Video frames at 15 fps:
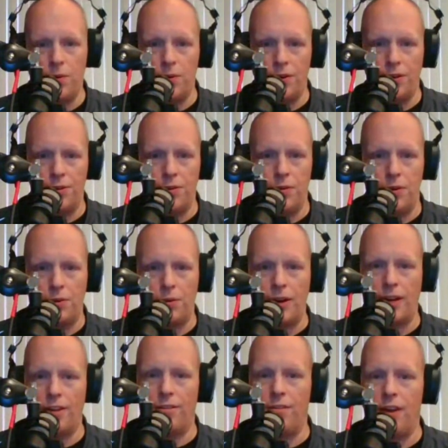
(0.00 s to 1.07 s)
or you're doing a
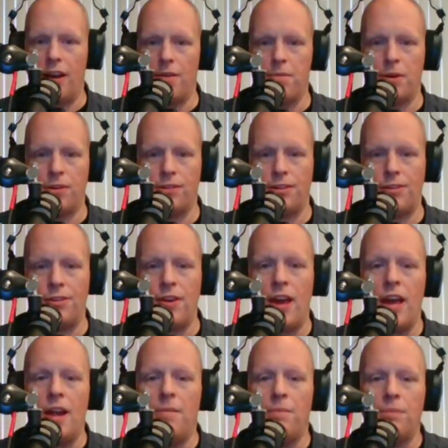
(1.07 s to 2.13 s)
regular VA purchase,
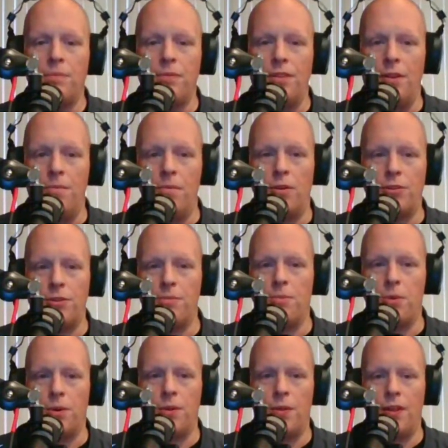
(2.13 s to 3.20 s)
the most
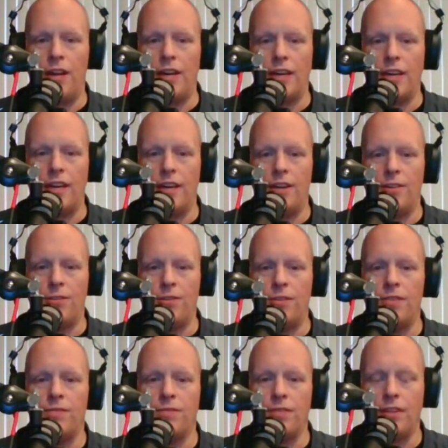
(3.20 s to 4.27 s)
important thing is
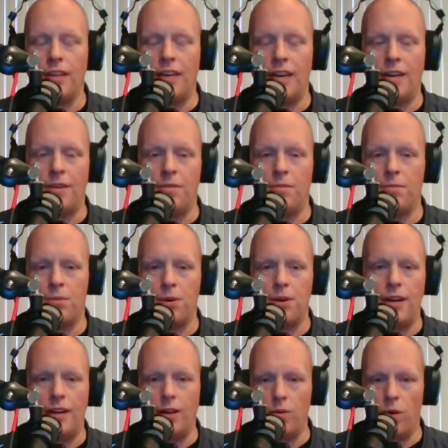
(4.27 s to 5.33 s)
get
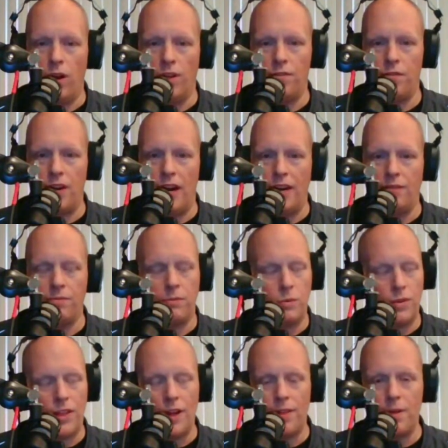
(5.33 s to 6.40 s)
pre-qualified.
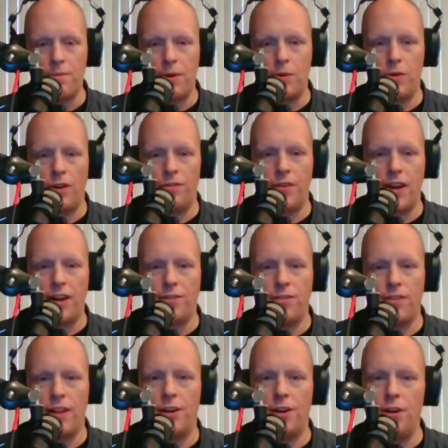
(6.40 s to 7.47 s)
Without that
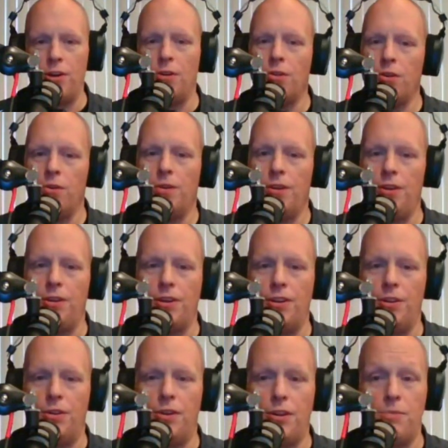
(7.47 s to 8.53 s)
pre-qualification letter, you don't know what you can
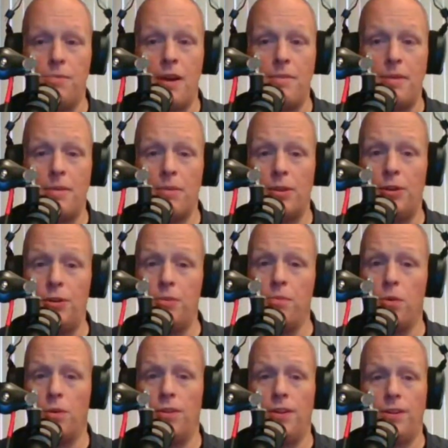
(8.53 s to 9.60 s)
do, and you may be able to do
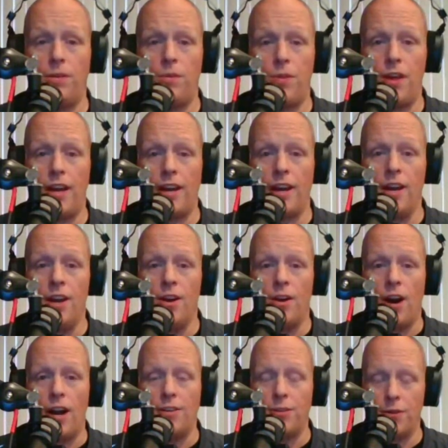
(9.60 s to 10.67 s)
more than you think.
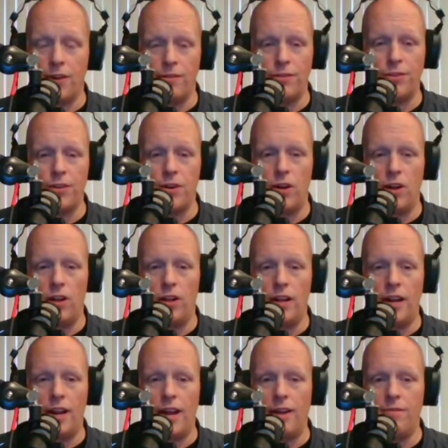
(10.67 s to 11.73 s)
All right, so give us a call
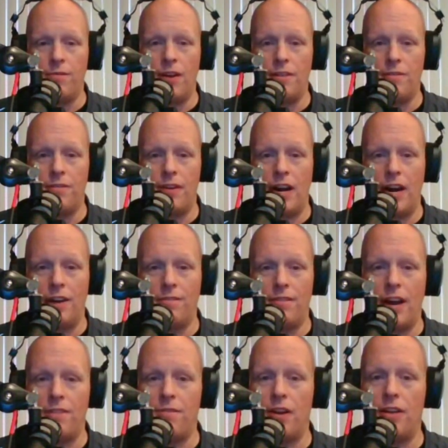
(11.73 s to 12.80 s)
at
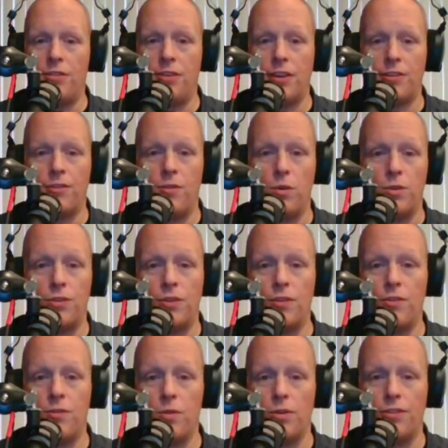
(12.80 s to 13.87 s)

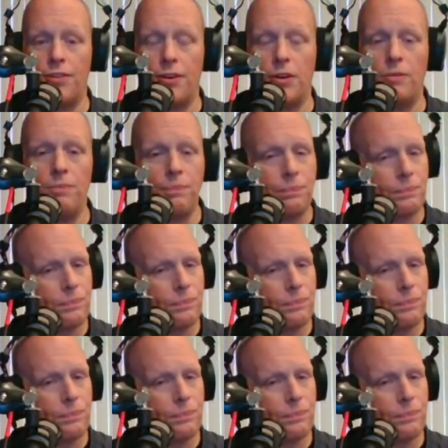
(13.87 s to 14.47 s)
855-956-4040.